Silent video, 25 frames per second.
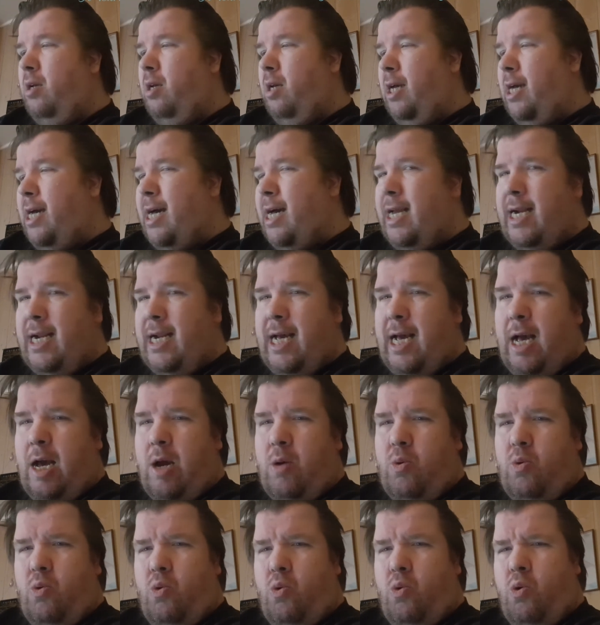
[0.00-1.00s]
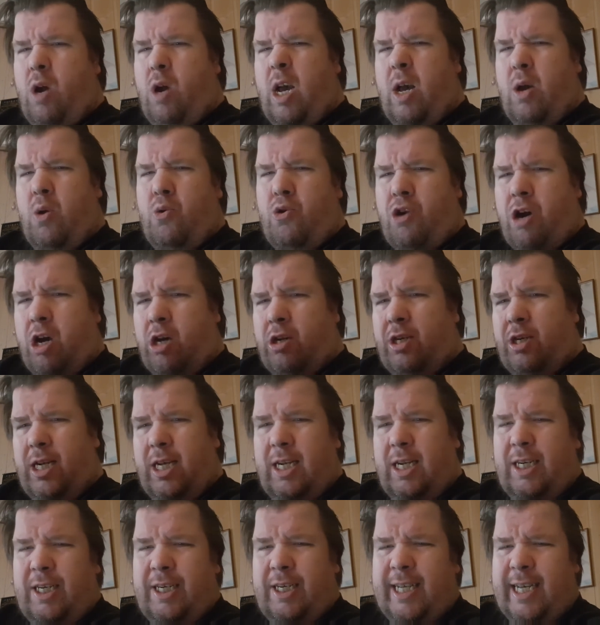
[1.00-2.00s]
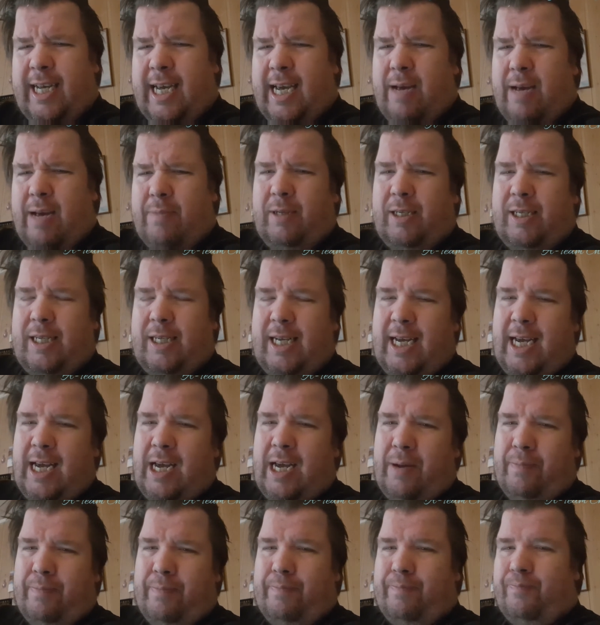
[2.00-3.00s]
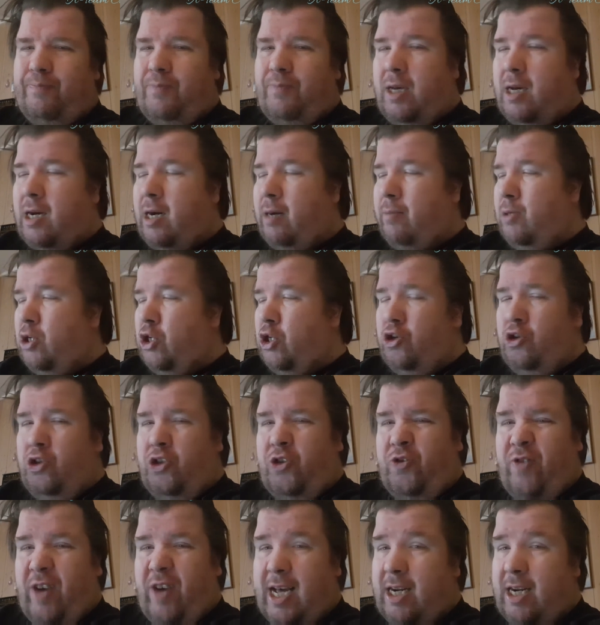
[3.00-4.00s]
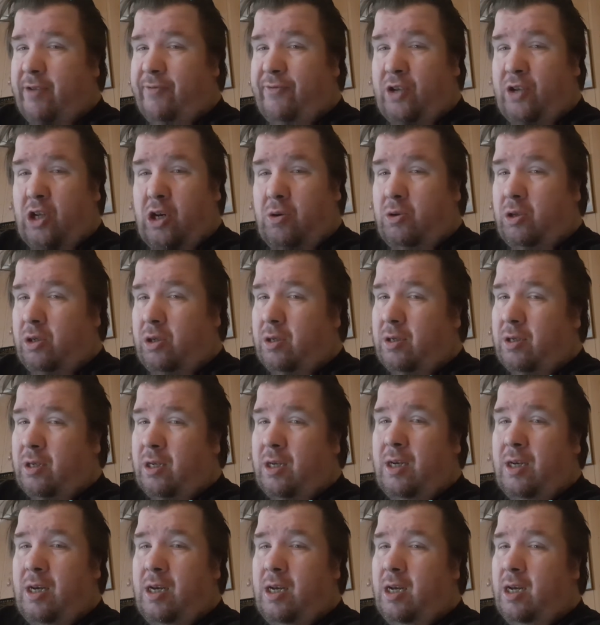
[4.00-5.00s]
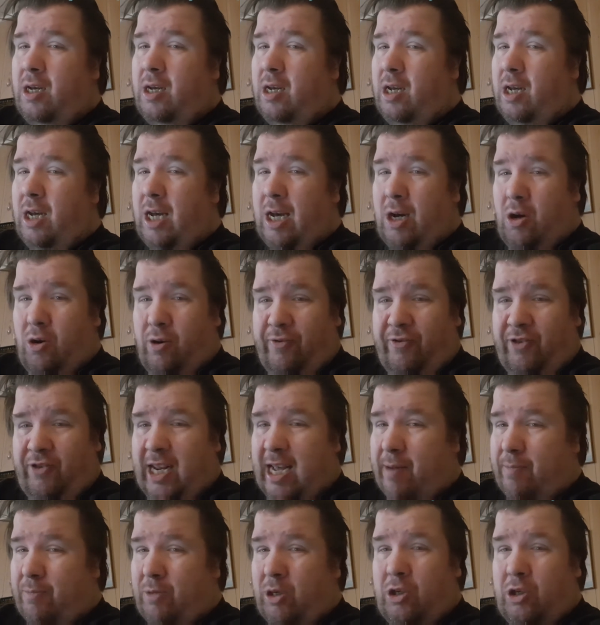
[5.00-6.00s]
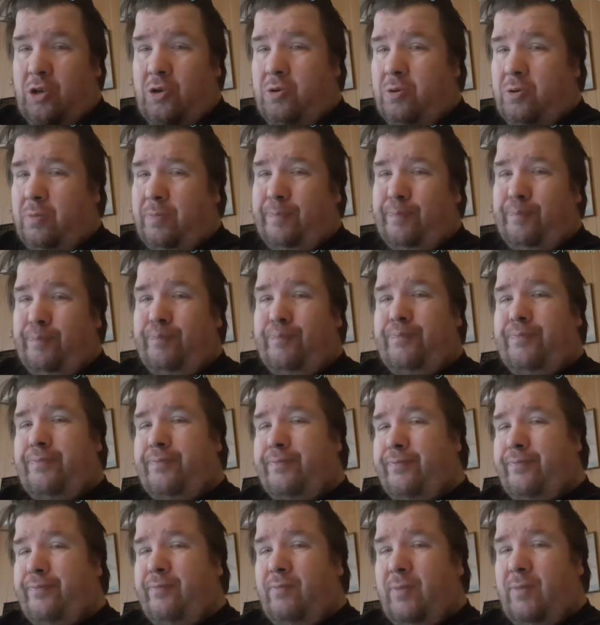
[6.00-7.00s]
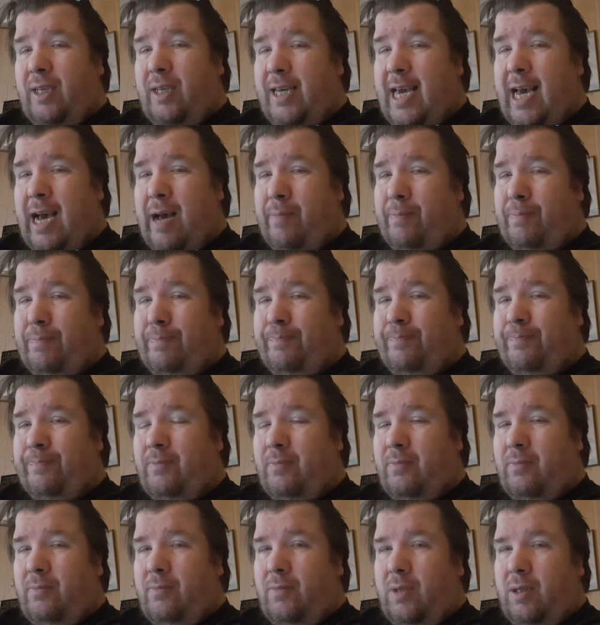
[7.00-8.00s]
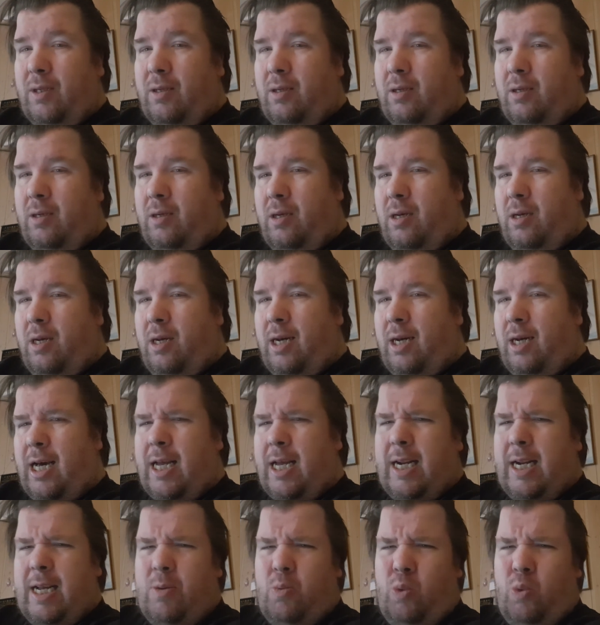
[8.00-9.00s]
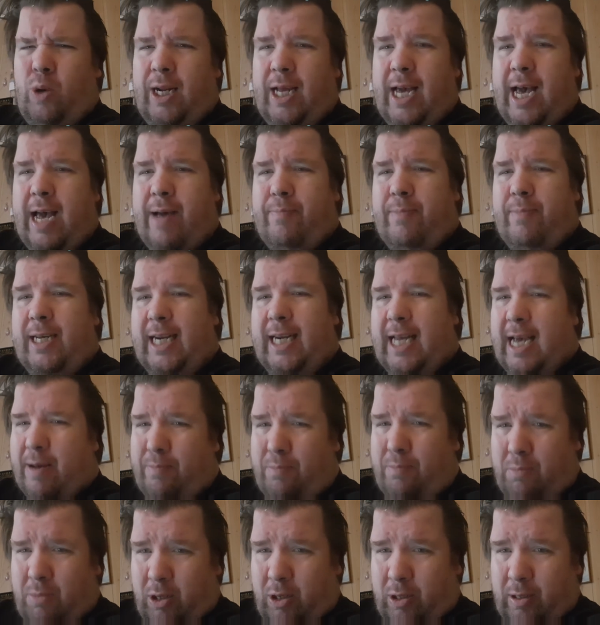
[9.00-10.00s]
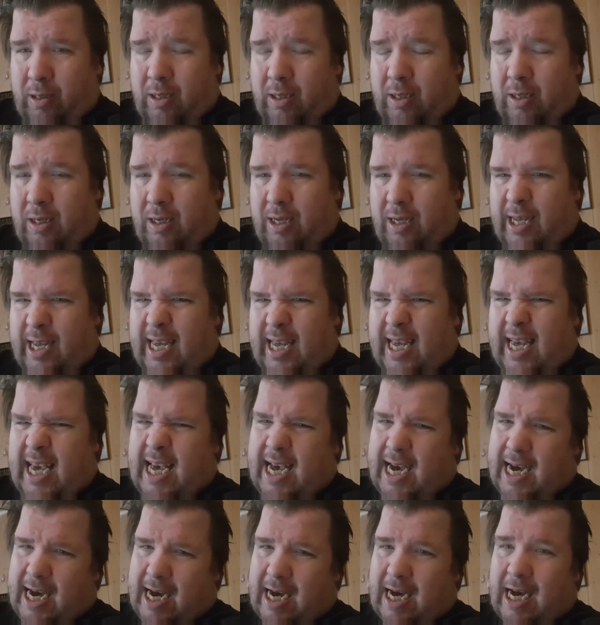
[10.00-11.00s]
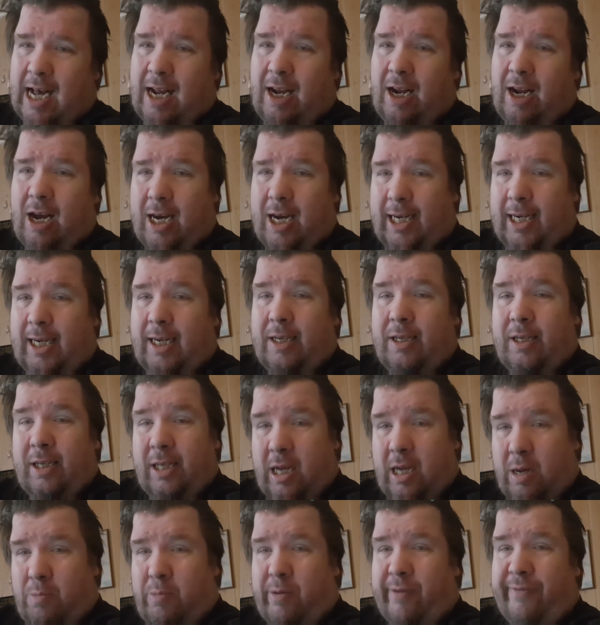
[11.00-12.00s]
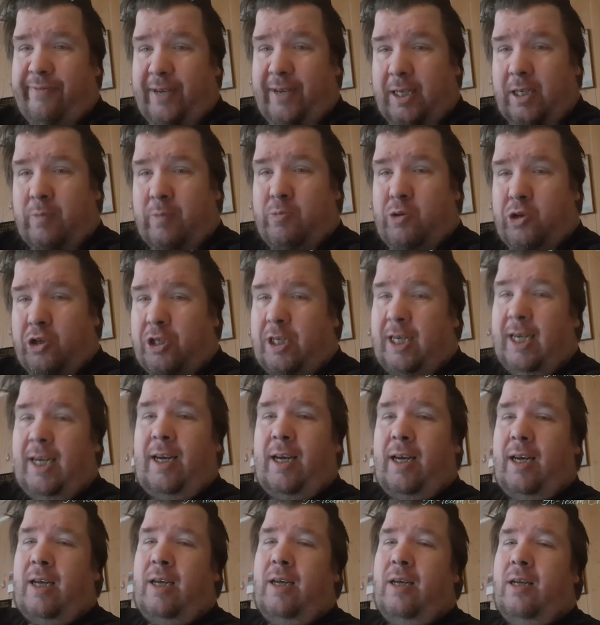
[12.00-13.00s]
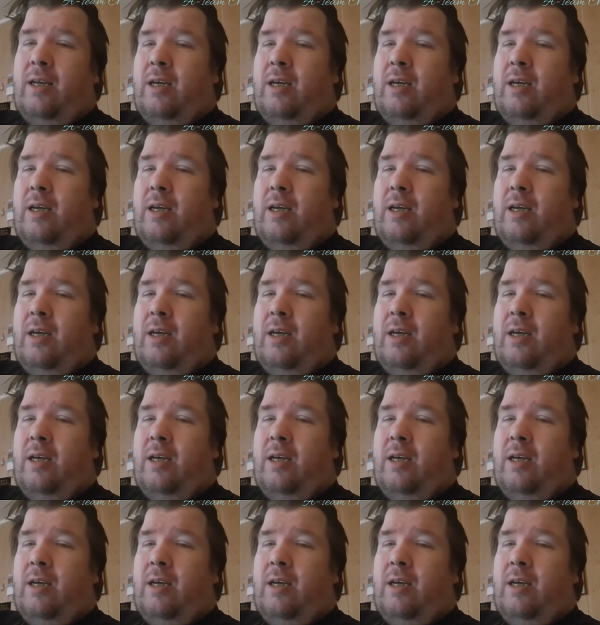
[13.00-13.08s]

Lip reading: And Run DMC, I'm a huge fan of them too, yeah. And, well, Eminem, yeah, I like some of his music.